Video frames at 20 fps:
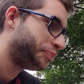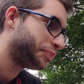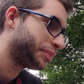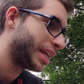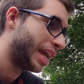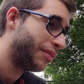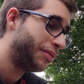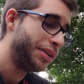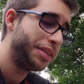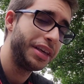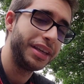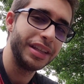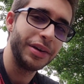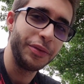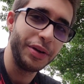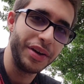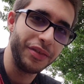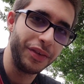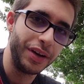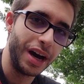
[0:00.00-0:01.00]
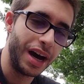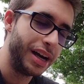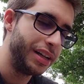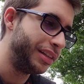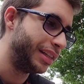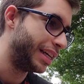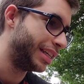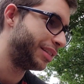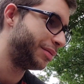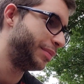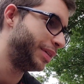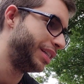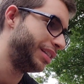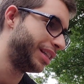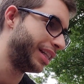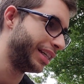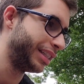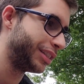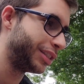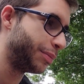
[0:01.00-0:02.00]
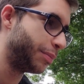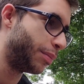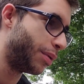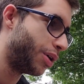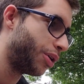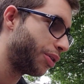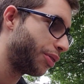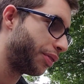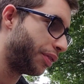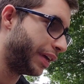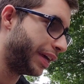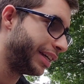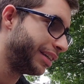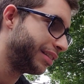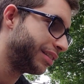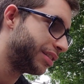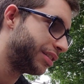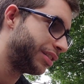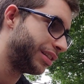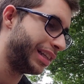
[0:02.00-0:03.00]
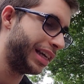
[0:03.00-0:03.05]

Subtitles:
everything that we have gotten has been small things,